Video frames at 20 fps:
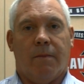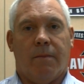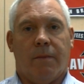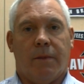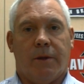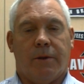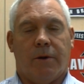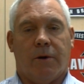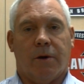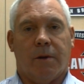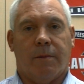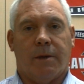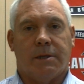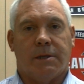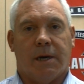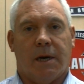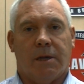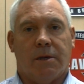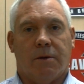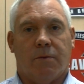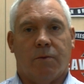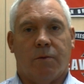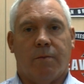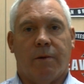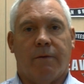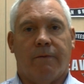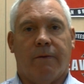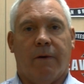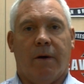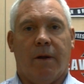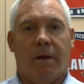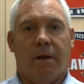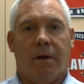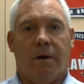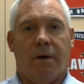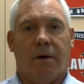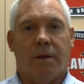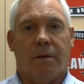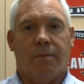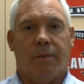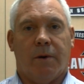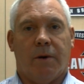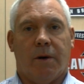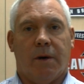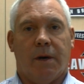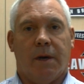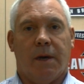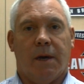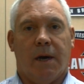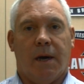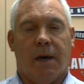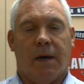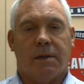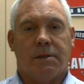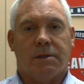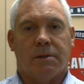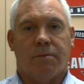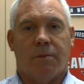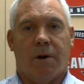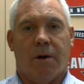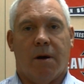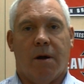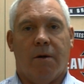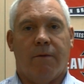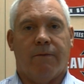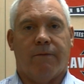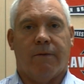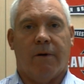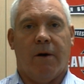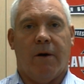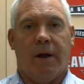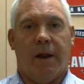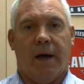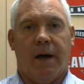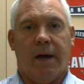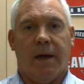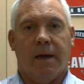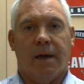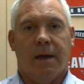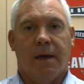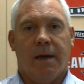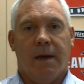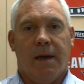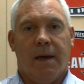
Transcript: the documentation will be finalised by tomorrow, Friday,